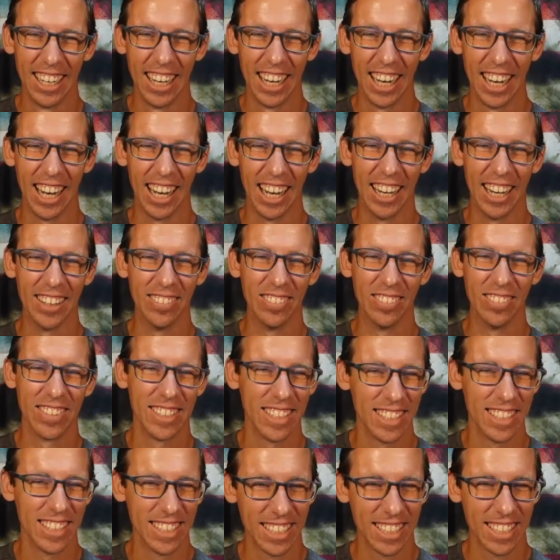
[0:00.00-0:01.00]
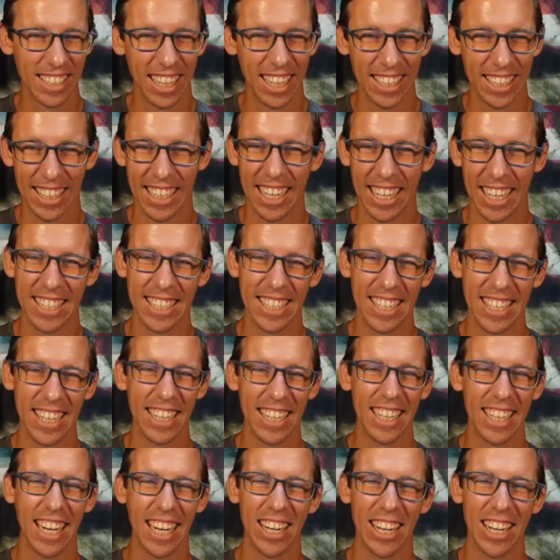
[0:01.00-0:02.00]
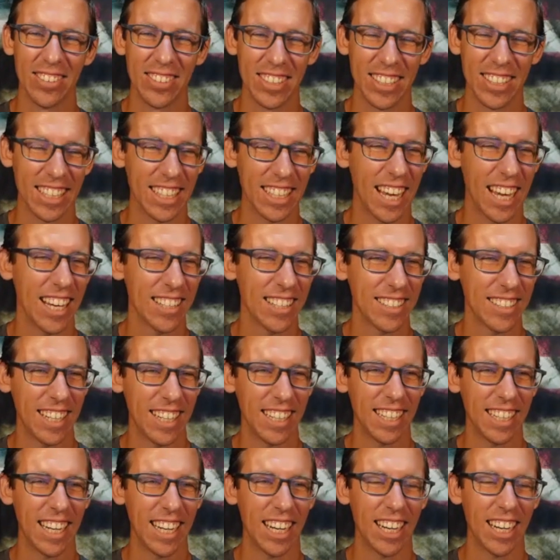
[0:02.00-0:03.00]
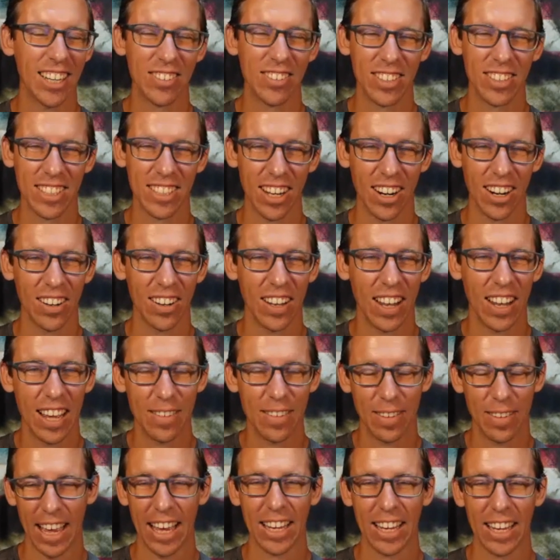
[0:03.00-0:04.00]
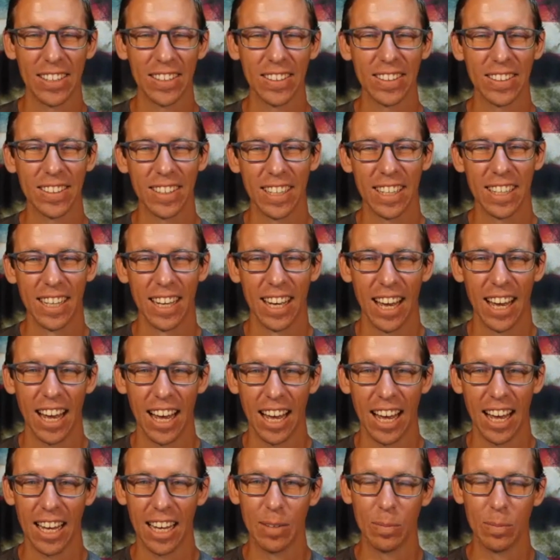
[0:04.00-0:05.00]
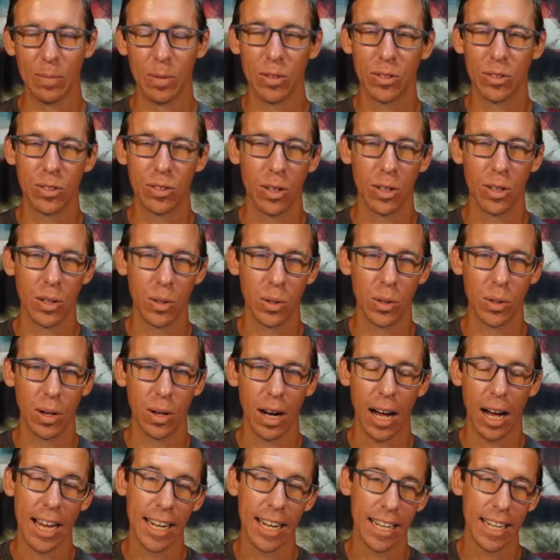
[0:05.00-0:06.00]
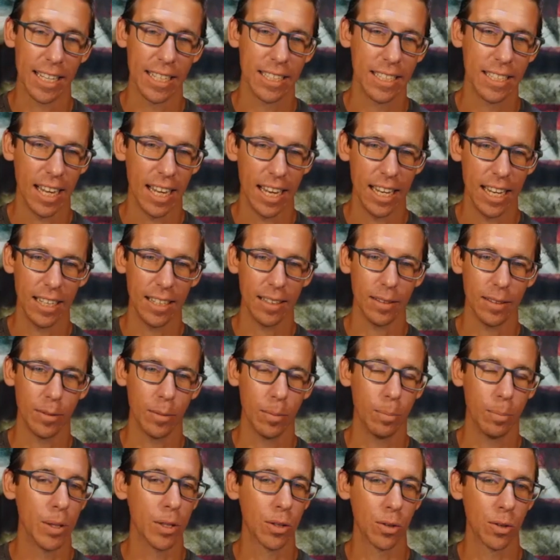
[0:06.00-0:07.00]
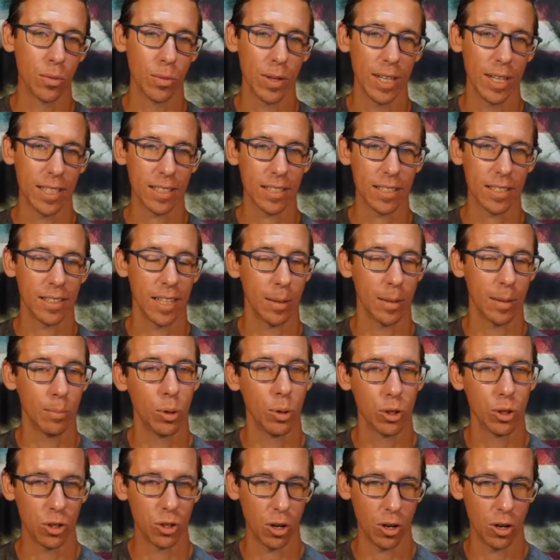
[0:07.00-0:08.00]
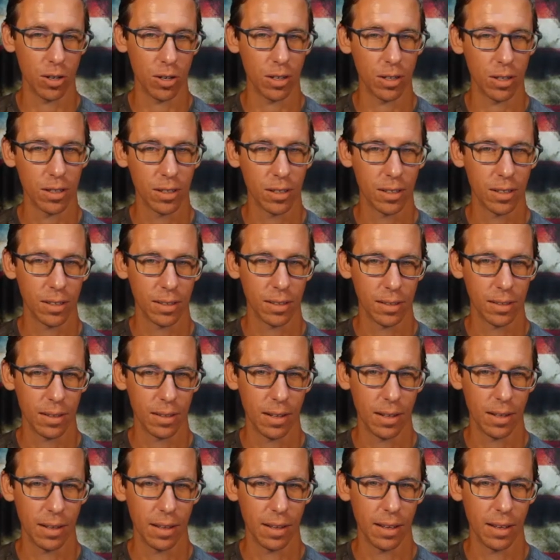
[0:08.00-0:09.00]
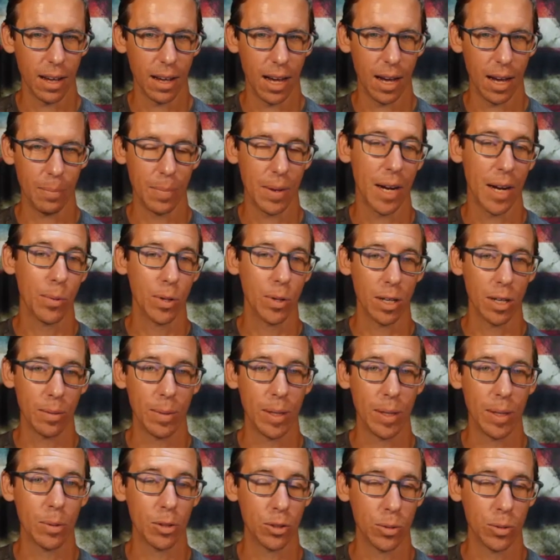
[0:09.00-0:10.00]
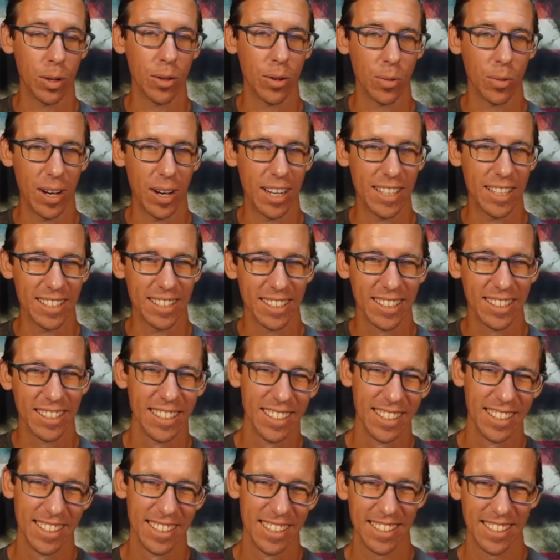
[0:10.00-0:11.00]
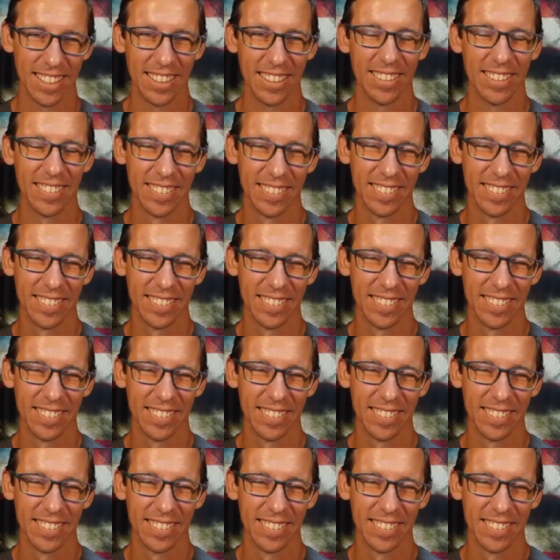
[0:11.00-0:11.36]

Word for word: Um, yep. She's got the kids taken care of. She's got the house taken care of. She's got our life handled. Um, so I can take bigger risks and push harder um, than I would be able to otherwise. So, yep,